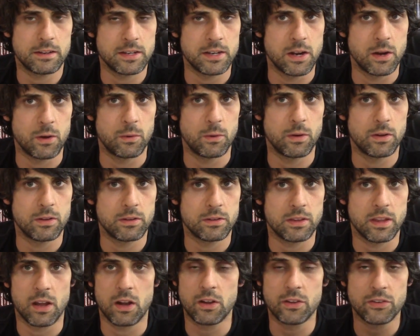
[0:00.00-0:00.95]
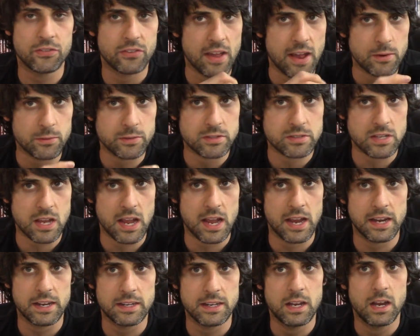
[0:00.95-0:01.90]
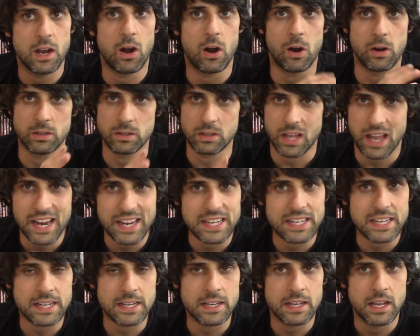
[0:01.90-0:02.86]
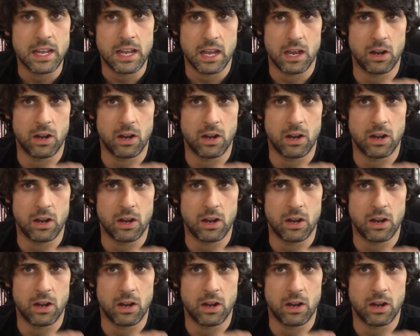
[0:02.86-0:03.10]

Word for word: you know all sound design all lighting